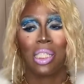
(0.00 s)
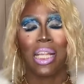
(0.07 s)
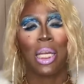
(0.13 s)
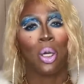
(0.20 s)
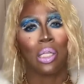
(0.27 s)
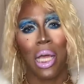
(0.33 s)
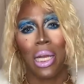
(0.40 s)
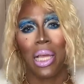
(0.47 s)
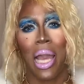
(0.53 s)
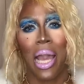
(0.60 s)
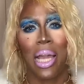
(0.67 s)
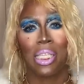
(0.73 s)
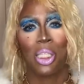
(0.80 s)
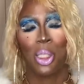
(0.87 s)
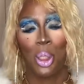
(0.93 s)
because I know a lot of
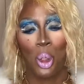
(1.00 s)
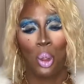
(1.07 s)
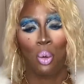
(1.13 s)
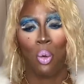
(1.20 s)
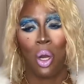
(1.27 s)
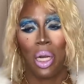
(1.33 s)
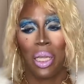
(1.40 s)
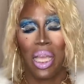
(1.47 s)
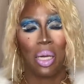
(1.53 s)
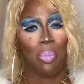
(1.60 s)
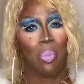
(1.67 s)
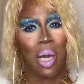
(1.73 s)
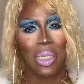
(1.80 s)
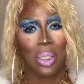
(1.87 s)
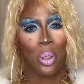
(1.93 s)
guys do want to
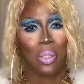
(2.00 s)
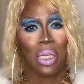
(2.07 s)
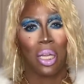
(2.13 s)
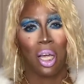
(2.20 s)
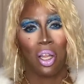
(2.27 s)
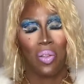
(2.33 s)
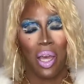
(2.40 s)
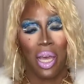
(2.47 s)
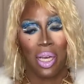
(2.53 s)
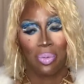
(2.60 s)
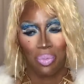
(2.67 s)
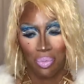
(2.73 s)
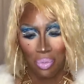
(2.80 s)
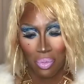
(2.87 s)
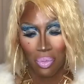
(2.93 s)
get muscles and all that